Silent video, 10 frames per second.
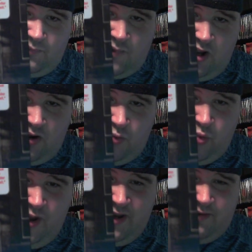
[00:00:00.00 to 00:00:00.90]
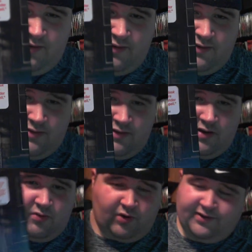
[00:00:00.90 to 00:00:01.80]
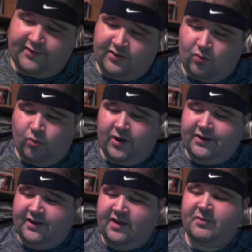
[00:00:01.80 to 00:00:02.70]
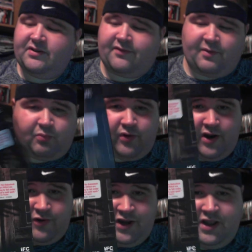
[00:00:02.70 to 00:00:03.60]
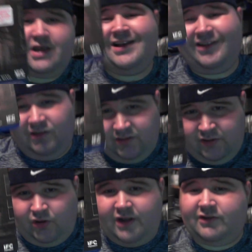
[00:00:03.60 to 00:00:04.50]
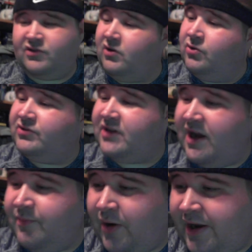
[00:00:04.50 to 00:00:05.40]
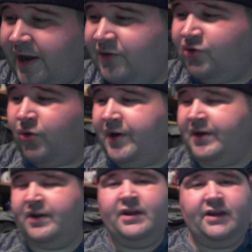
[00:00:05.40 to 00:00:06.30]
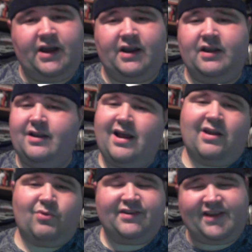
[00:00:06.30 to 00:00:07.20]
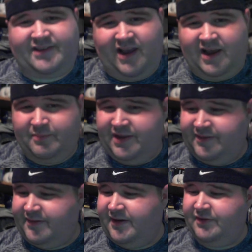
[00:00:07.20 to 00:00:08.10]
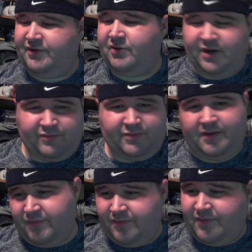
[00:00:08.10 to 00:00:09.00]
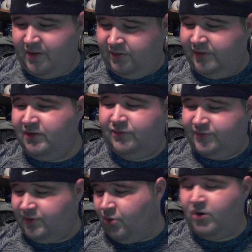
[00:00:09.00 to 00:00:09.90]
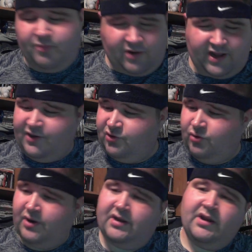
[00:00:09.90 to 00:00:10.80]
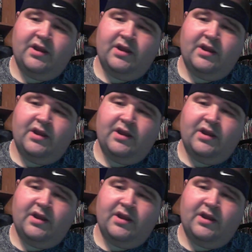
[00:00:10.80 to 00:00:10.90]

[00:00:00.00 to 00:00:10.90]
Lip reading: Wind, the what is it? The Wind Demons of the Prairie. A little on the slow side, but I enjoyed it. Kind of, I don't want to say timepiece either, but it's a little slower, but I enjoyed